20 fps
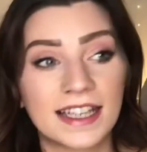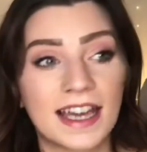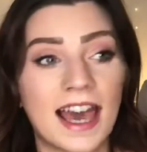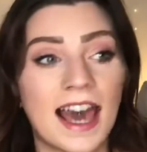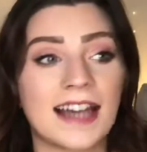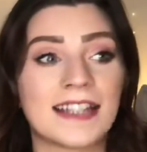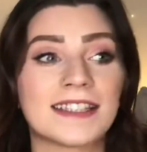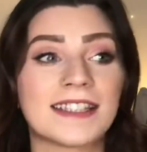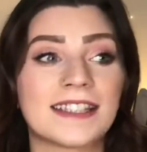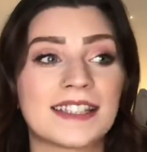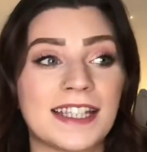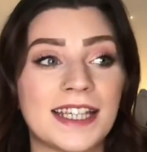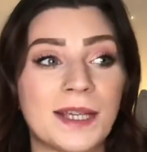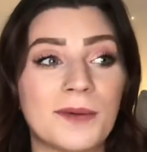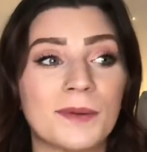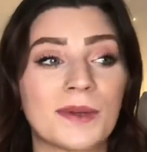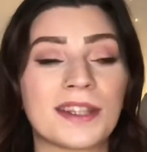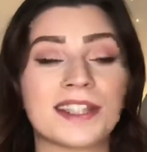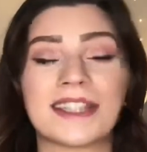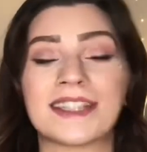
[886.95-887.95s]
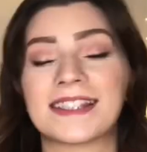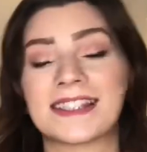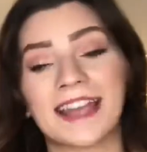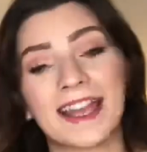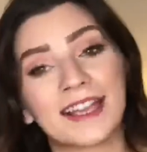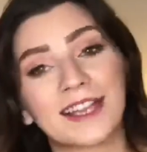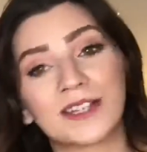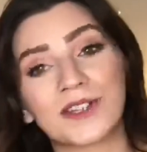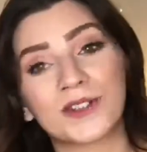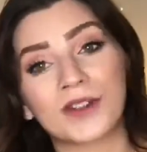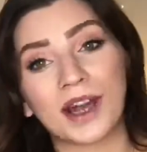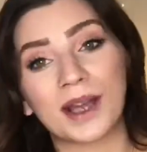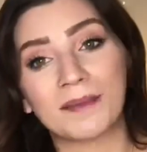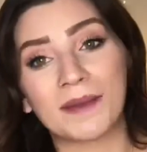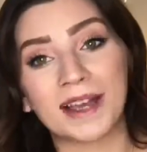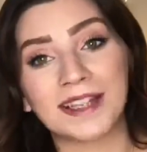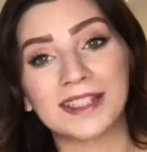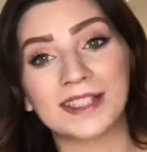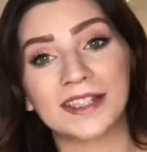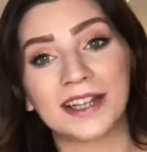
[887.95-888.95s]
and C, with the second
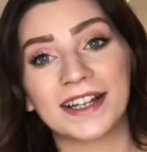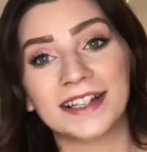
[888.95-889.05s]
trimester